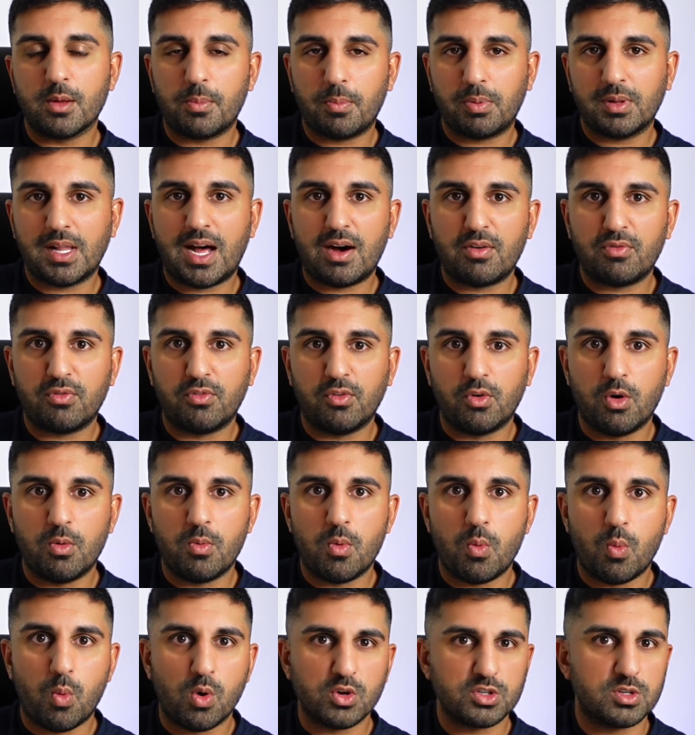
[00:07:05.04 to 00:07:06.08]
the
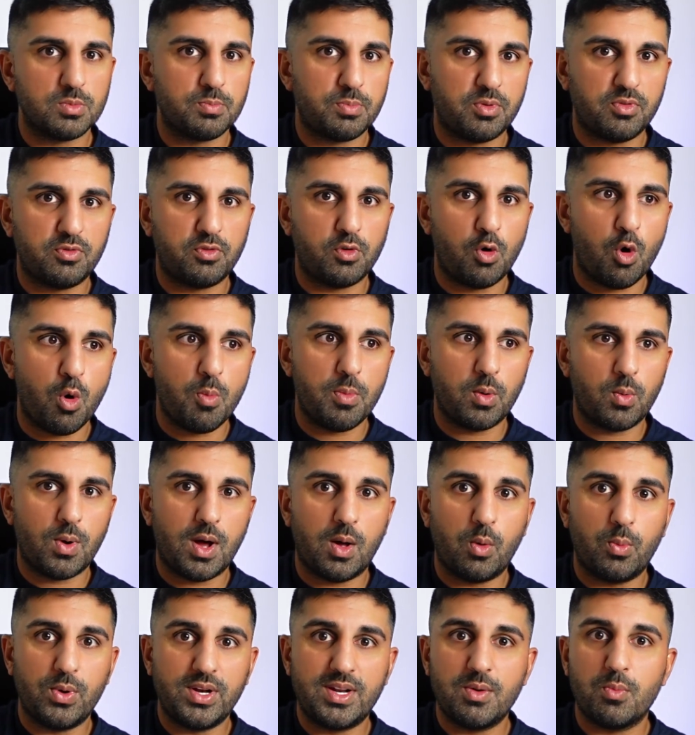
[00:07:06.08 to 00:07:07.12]
platform wasn't performing
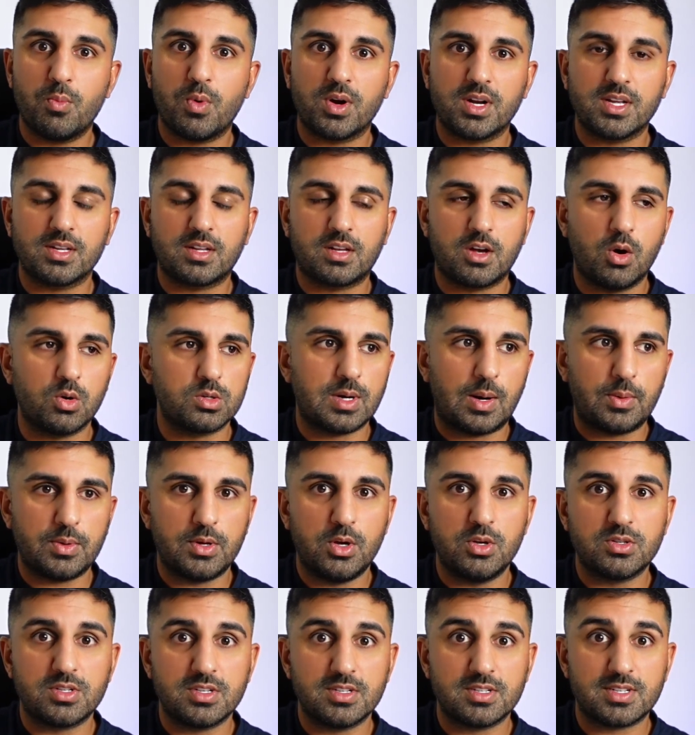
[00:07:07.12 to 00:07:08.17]
well. We didn't want to go to our
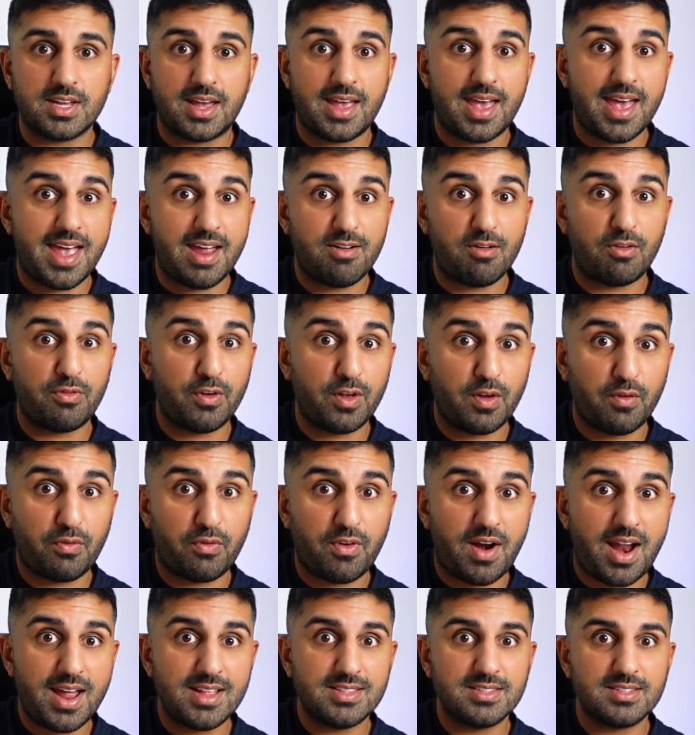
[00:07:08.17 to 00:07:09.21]
users and say, hey, refer your
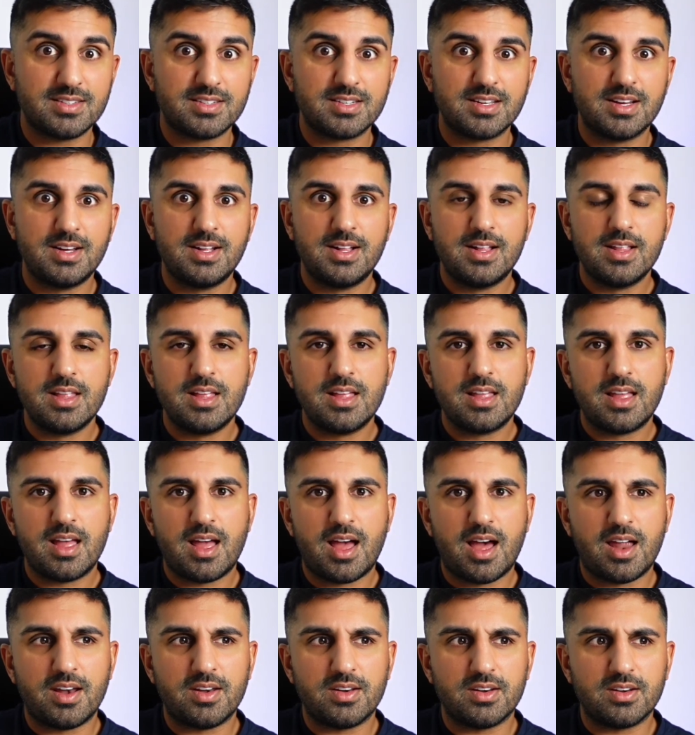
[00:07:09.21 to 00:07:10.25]
friends.
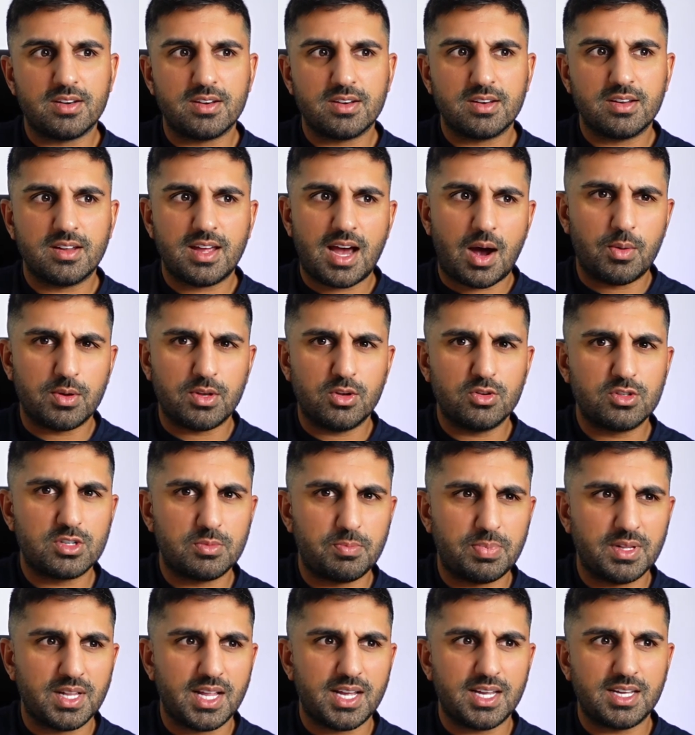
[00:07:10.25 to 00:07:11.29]
And our users
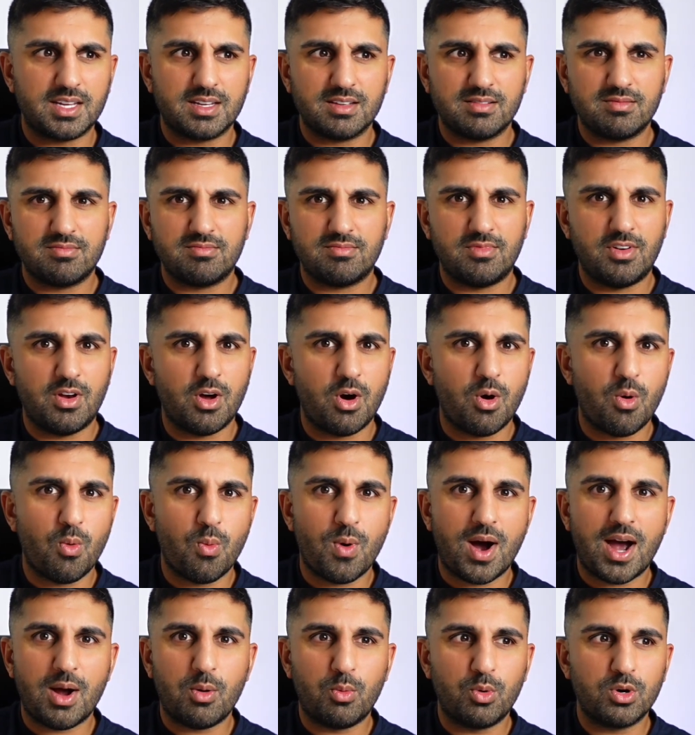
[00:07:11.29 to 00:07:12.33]
be like, no,
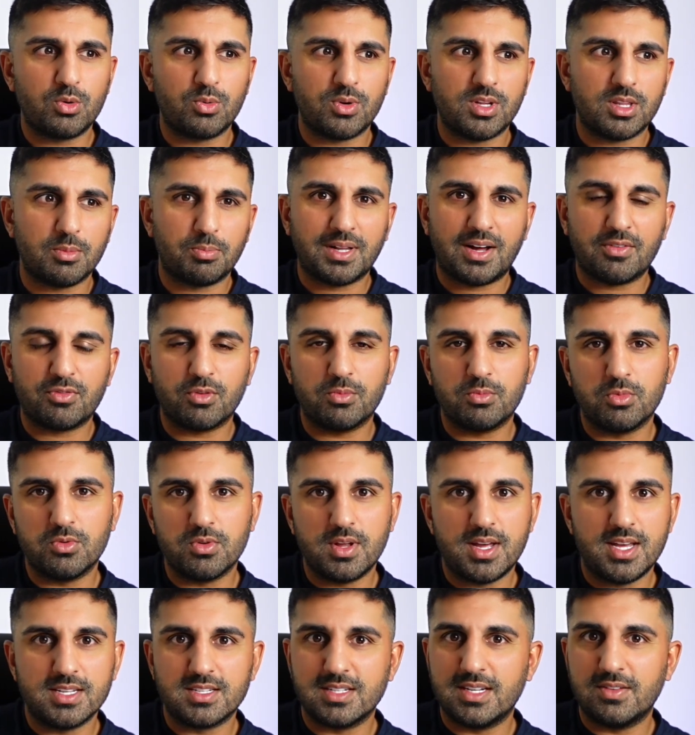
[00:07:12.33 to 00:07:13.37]
why would we? The platform
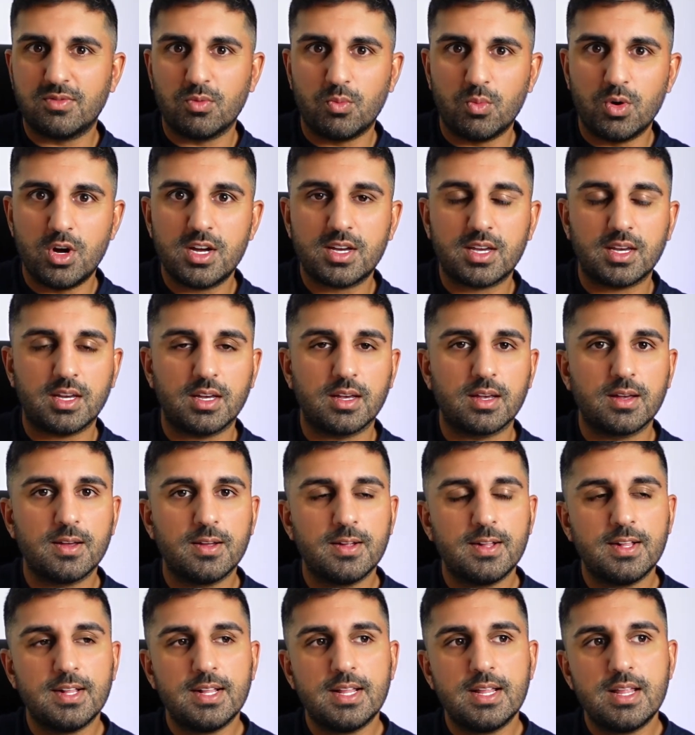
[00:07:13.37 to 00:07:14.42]
isn't even working.
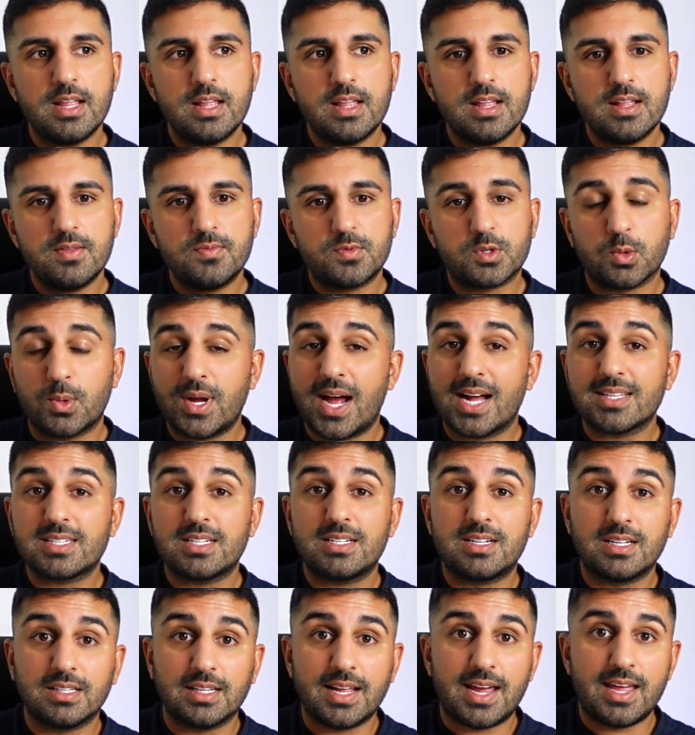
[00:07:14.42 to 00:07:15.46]
So we had to
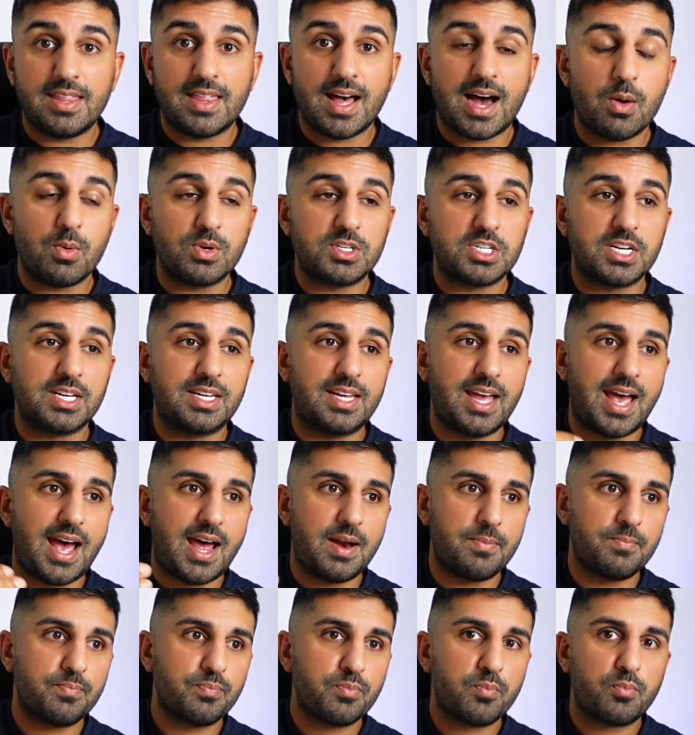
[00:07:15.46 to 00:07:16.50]
delay that, which
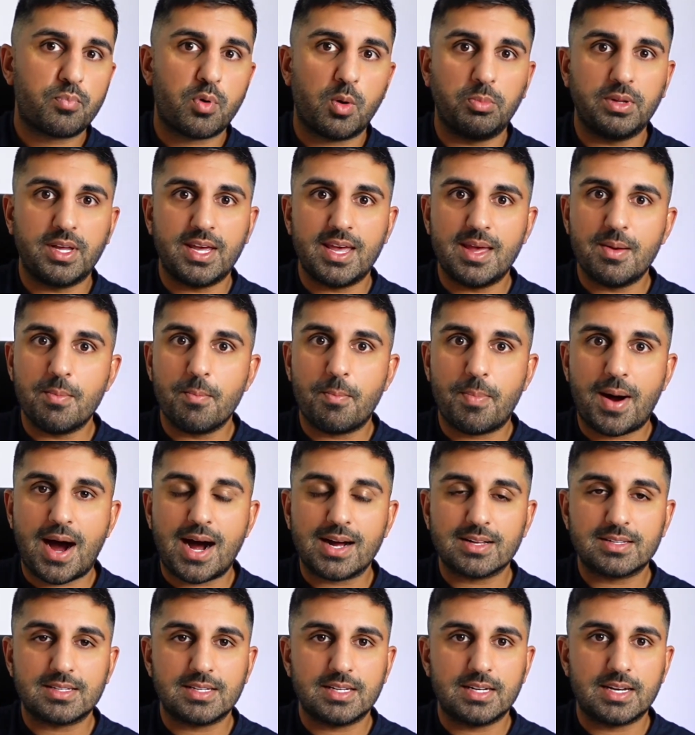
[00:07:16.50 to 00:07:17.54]
again probably
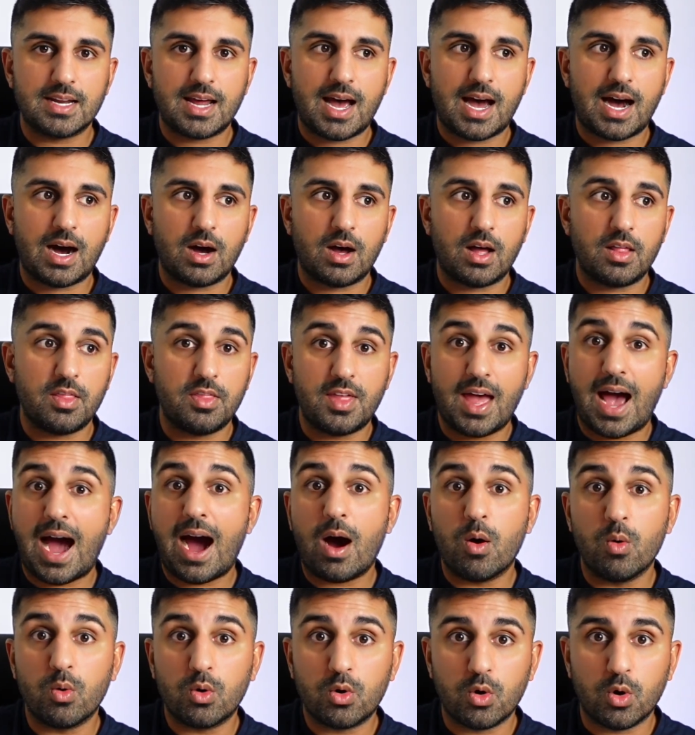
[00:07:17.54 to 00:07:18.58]
impacted uh, the
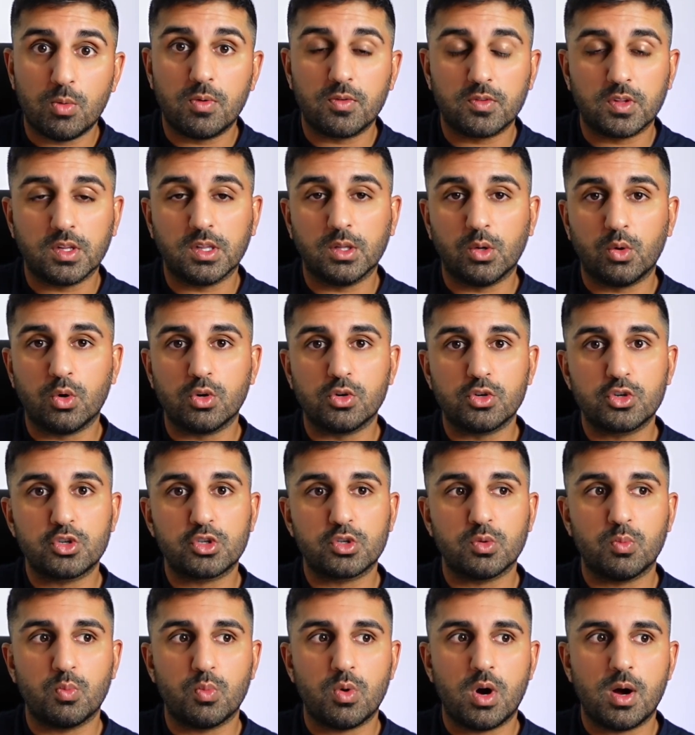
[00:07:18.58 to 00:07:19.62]
outcome of the launch
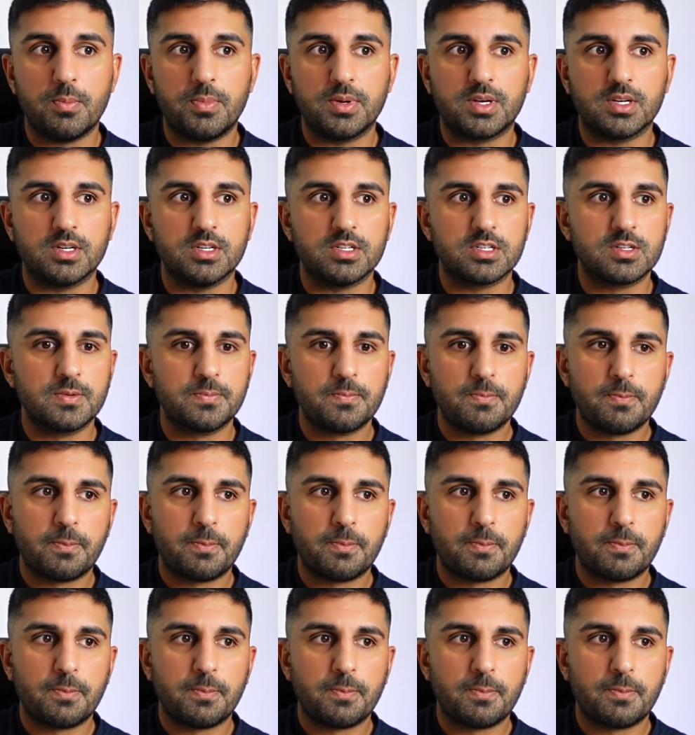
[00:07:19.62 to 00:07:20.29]
somewhat because